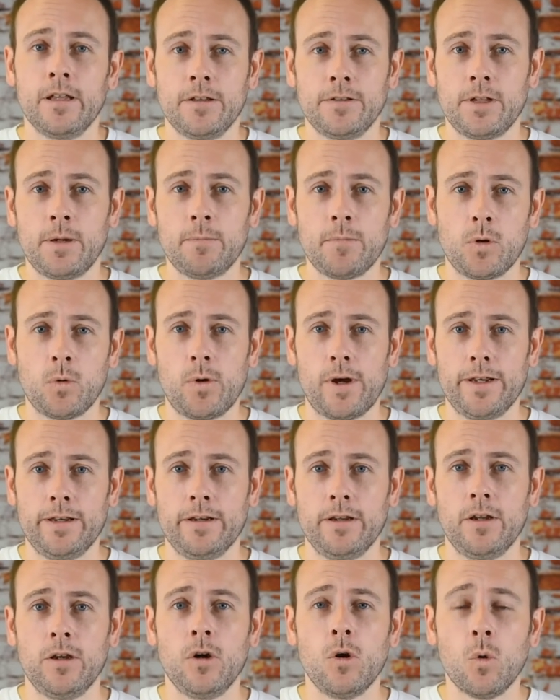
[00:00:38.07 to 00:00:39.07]
Number
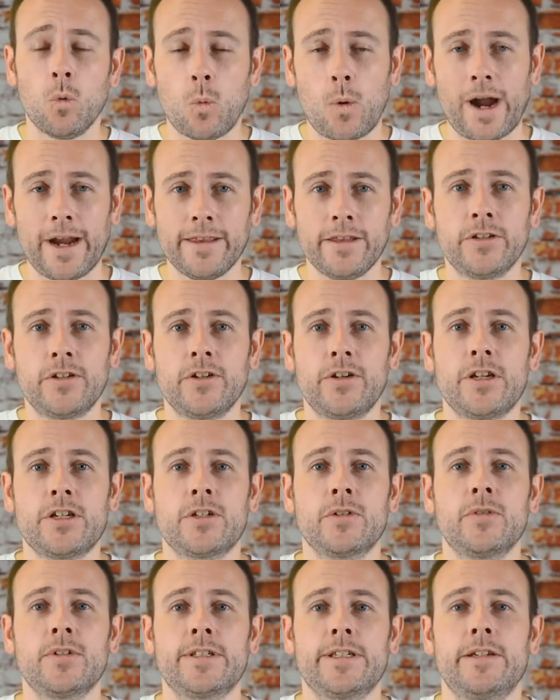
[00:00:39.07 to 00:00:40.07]
one, why the
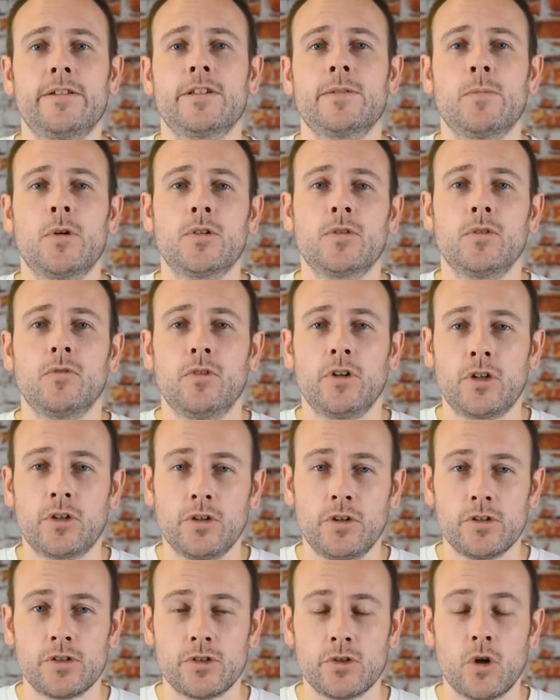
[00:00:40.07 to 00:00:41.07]
traditional sales model
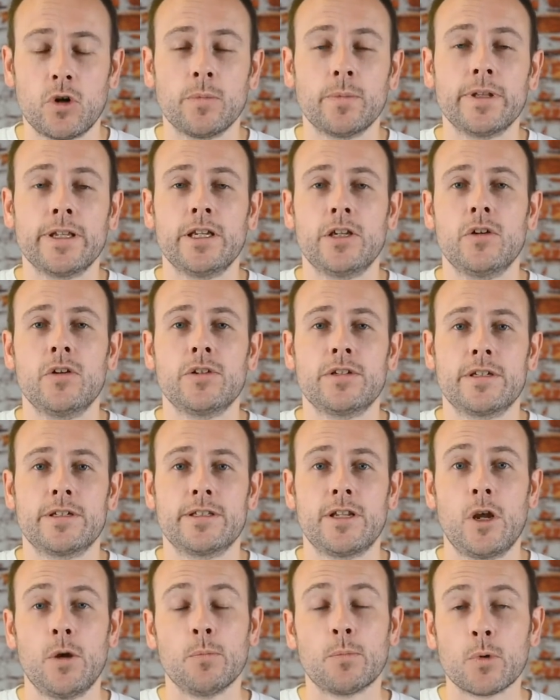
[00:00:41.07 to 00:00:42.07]
recruiters normally use is
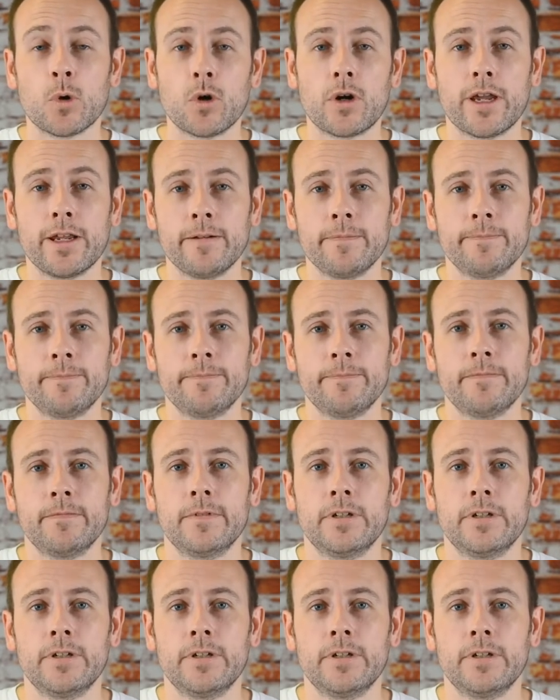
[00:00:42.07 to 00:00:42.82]
now broken.